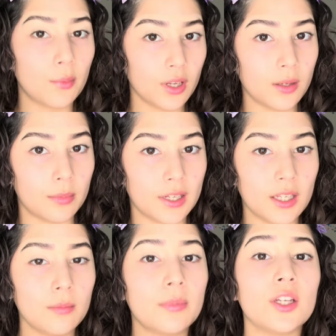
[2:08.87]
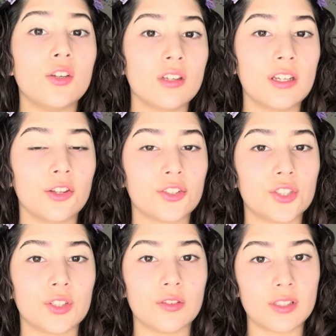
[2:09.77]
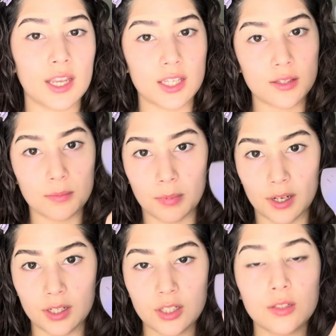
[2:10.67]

we're going to blend, but you can either choose a sponge,